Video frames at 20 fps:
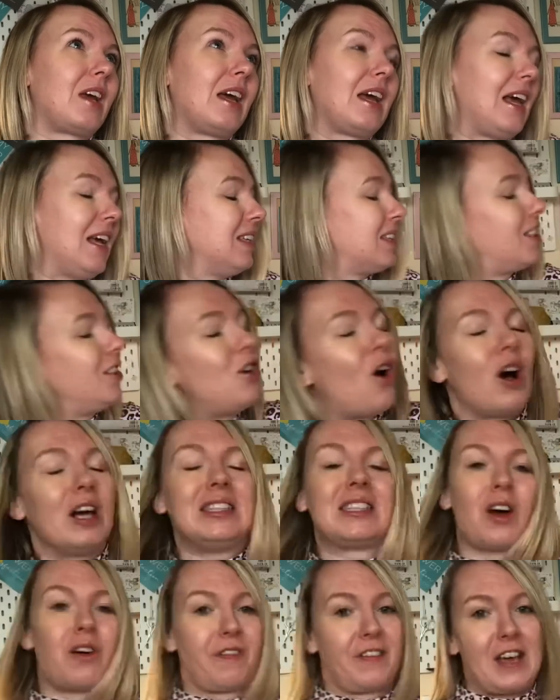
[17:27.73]
it's not
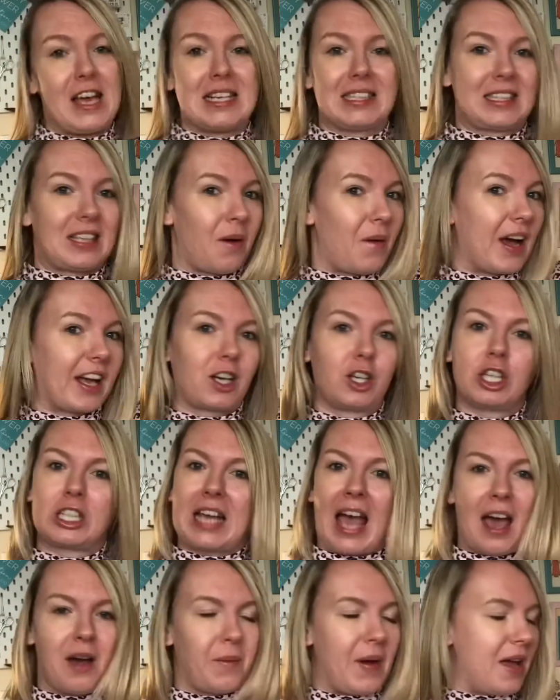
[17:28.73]
as obvious, so I could
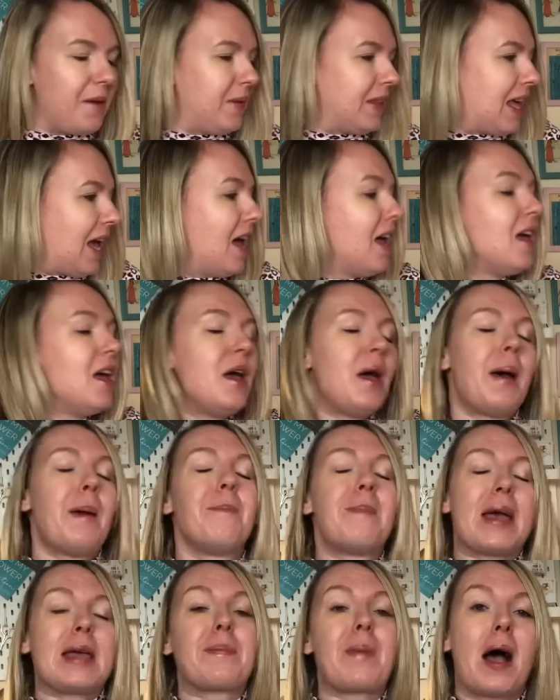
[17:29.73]
get away with it.
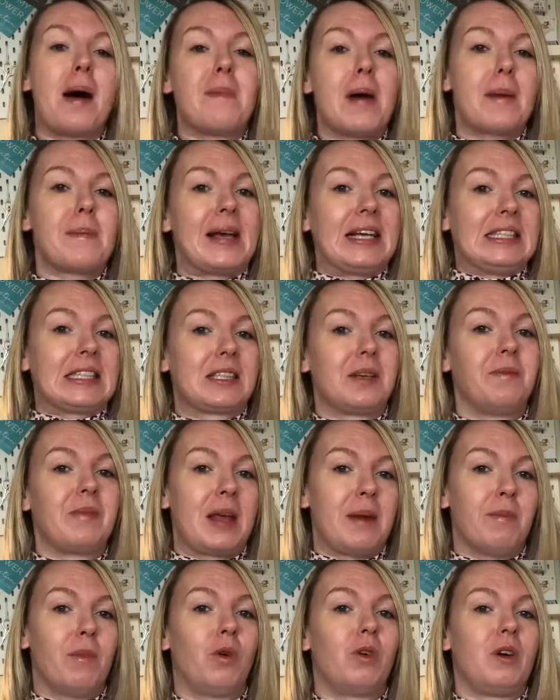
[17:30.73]
Maybe I might make
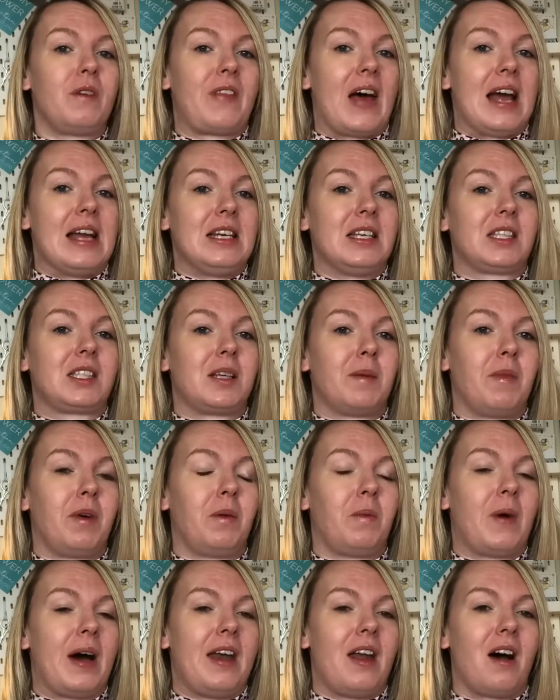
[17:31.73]
something more of that in the
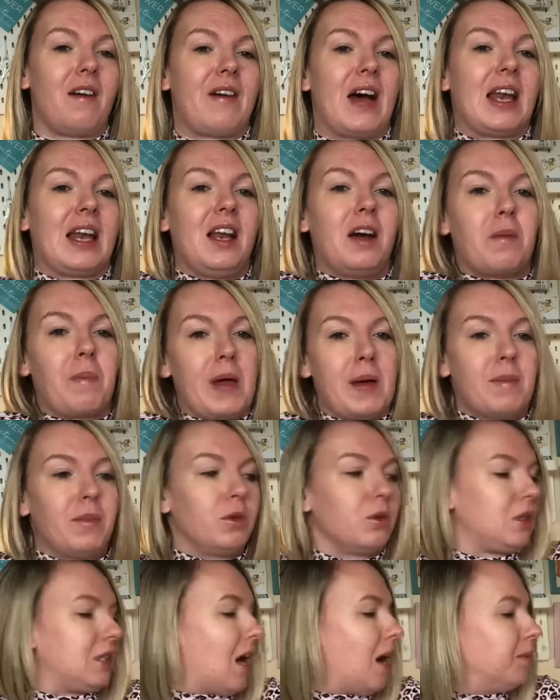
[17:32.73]
summer when I've had a little bit
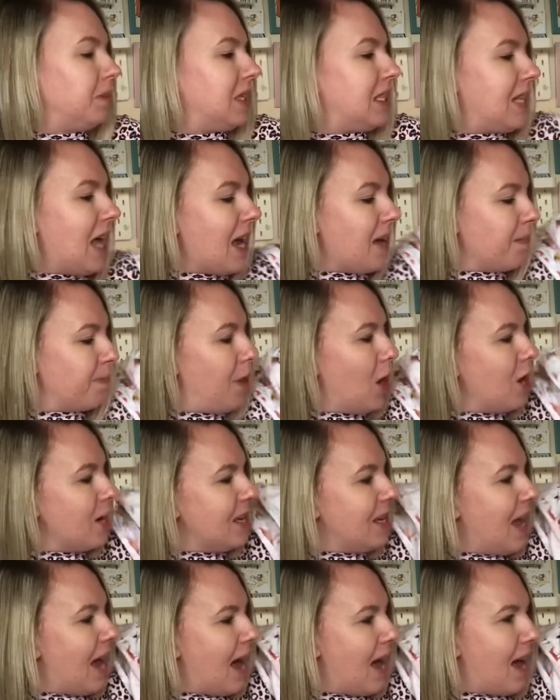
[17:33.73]
more time to think.
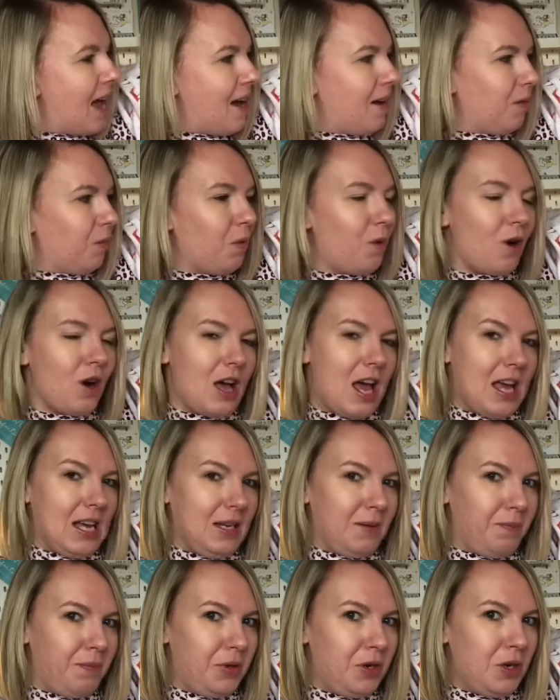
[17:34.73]
But yeah, what
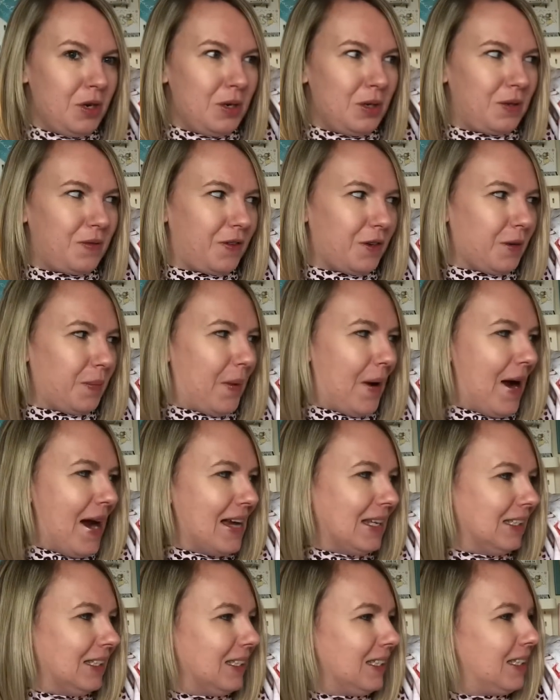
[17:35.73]
a beautiful
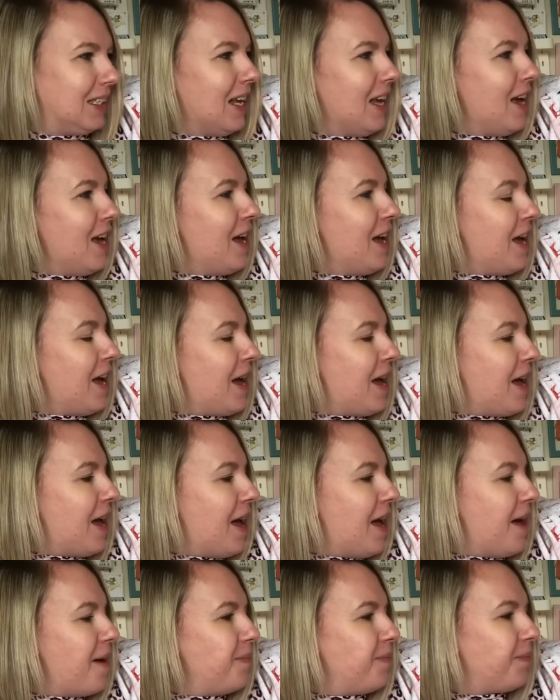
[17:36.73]
print.
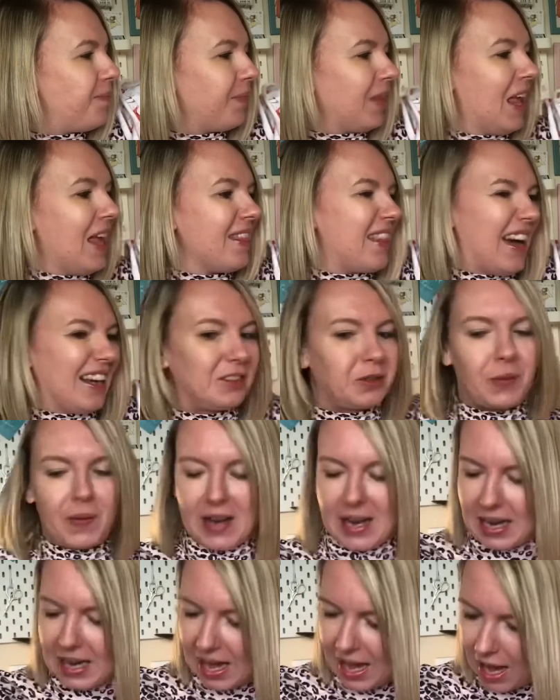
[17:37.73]
That's
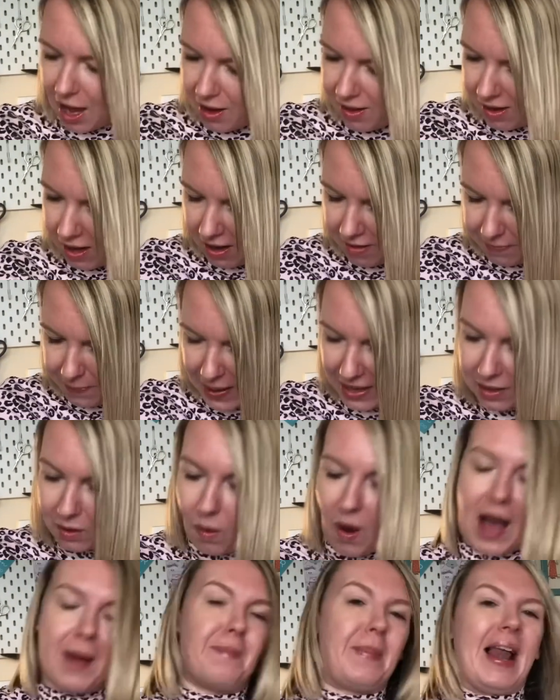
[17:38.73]
really, I've been
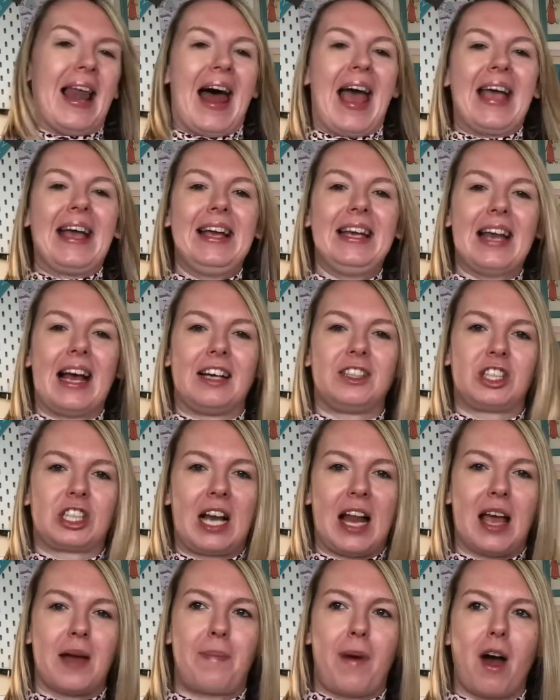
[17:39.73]
quite plain
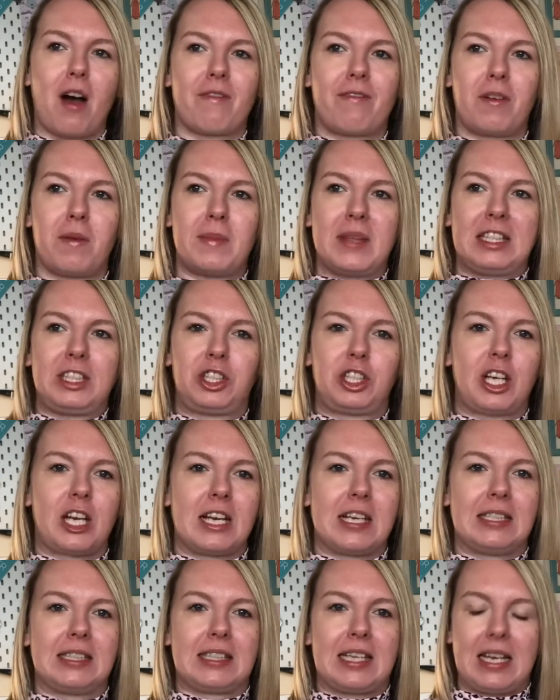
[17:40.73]
actually, apart from this
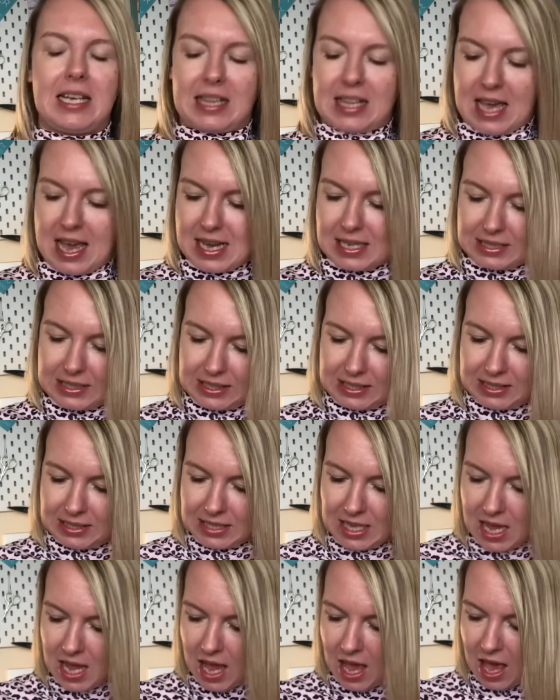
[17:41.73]
jersey, this.
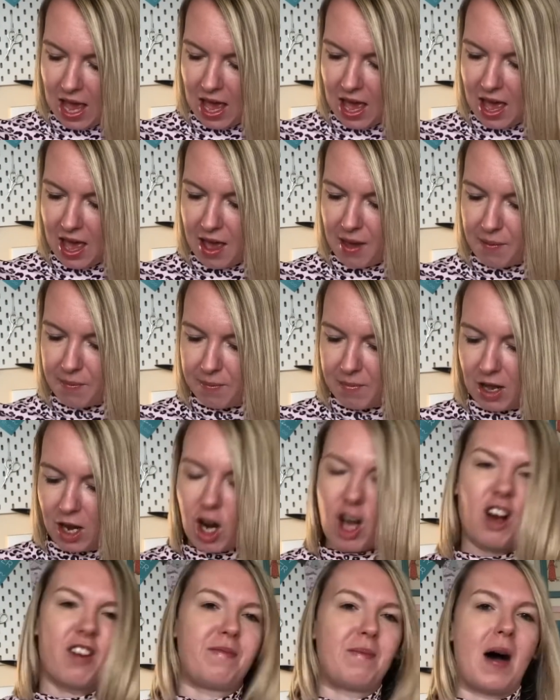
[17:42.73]
A
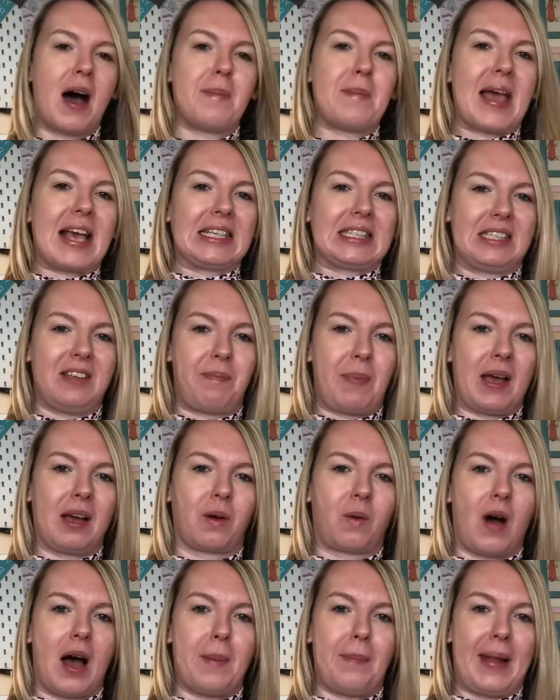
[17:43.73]
lot of my makes have been
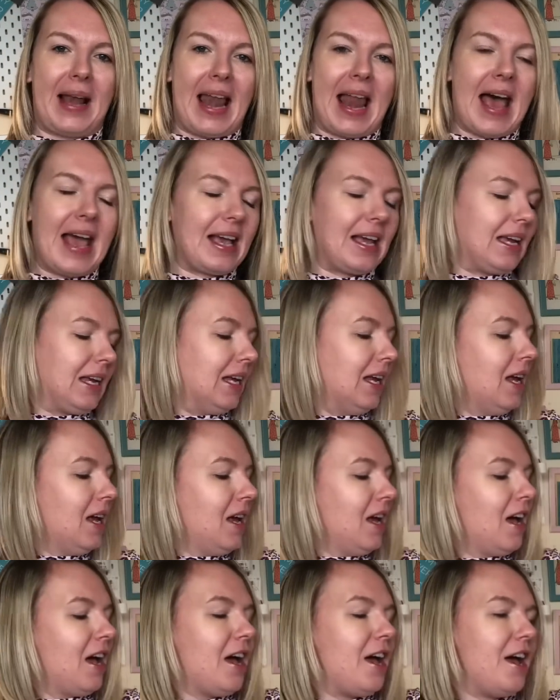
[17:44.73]
quite plain.
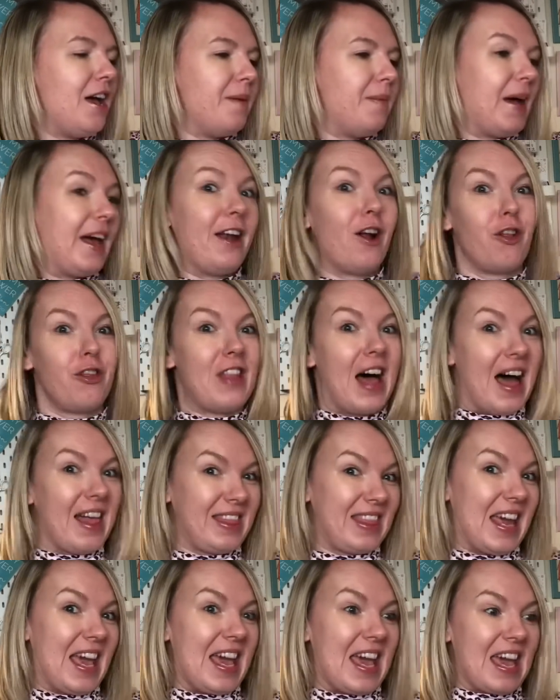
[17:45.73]
And on
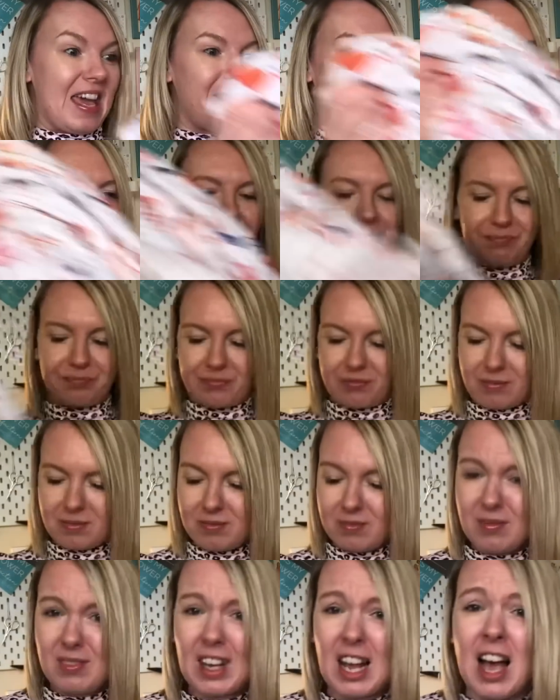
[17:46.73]
that theme,
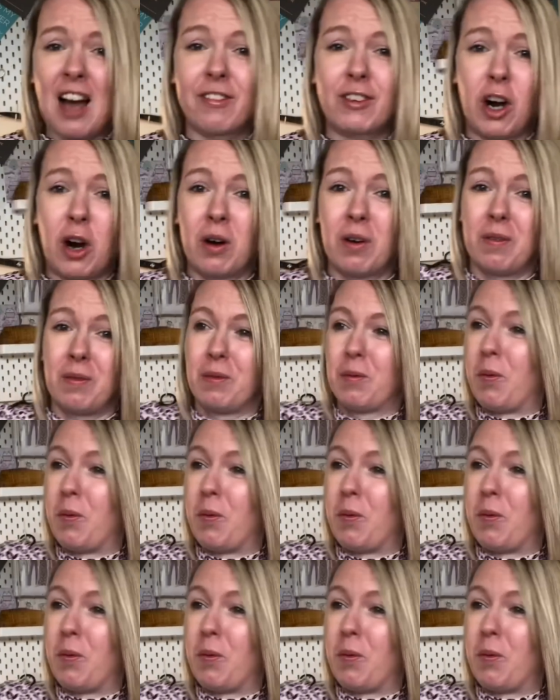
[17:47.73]
I've got